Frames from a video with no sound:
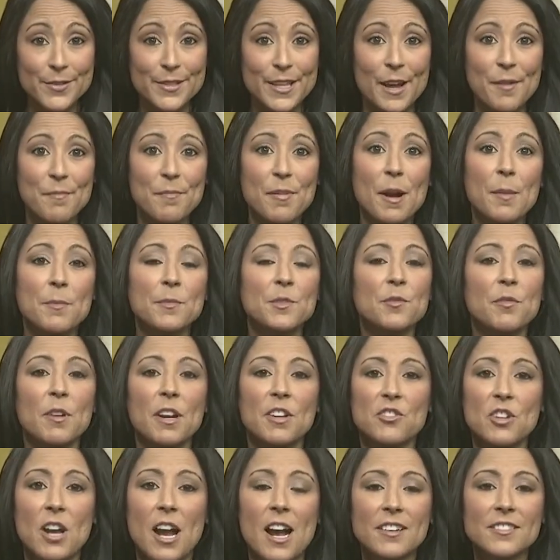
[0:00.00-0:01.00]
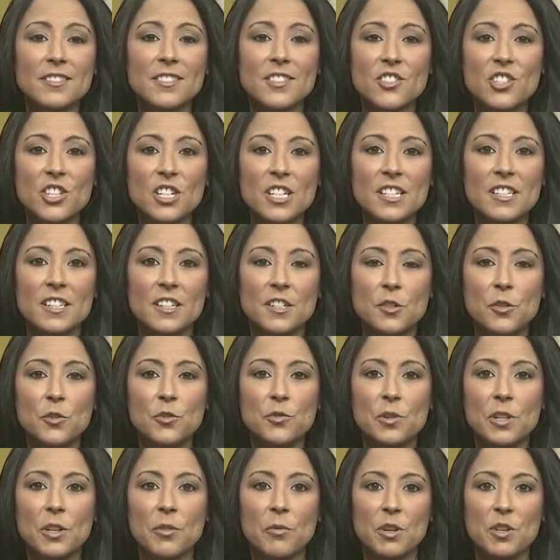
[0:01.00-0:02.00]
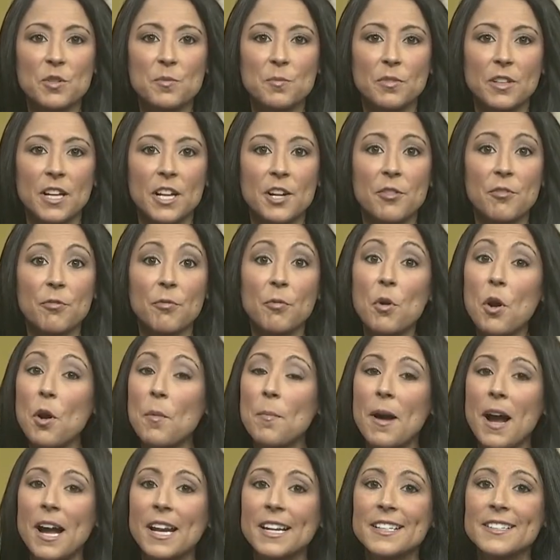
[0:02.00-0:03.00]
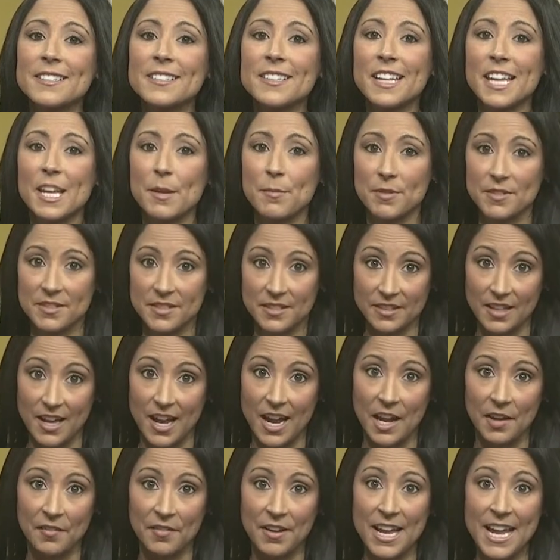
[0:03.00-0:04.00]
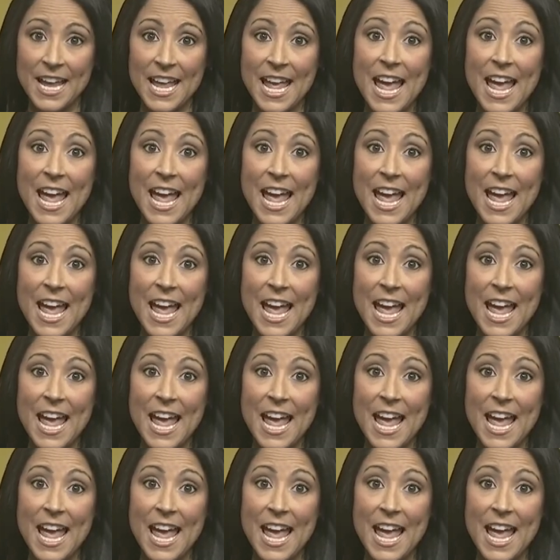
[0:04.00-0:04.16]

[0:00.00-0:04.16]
that pumps fresh oxygen and nutrient-rich blood through our bodies to keep us alive.